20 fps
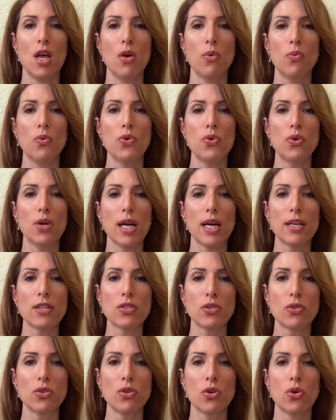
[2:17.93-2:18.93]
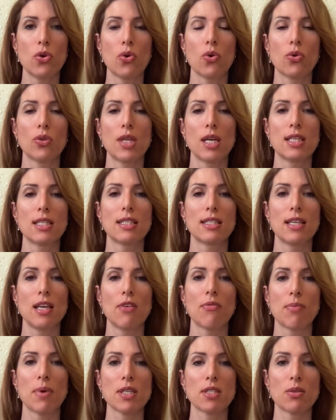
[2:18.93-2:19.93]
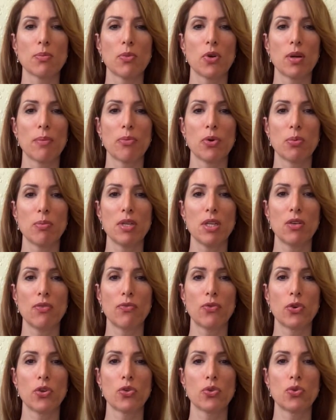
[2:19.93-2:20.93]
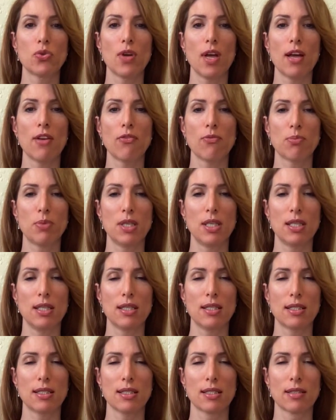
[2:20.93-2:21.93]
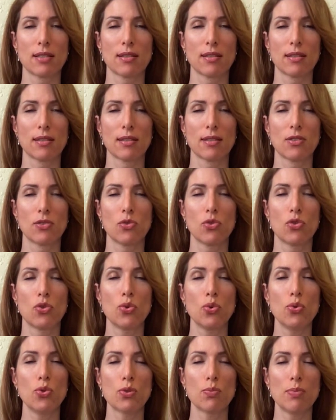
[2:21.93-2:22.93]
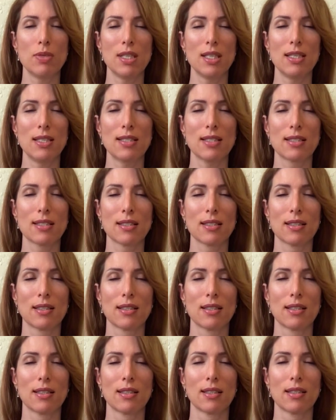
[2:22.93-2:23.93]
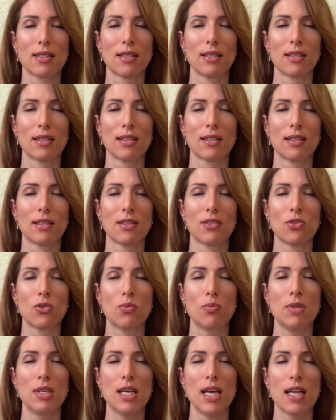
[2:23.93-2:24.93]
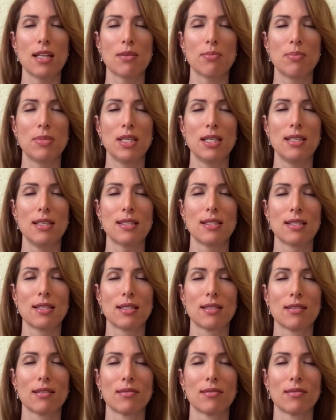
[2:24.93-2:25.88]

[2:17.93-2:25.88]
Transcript: Would you like to know that it's safe, possible, and permitted for you to have peace, to choose peace, to be at peace?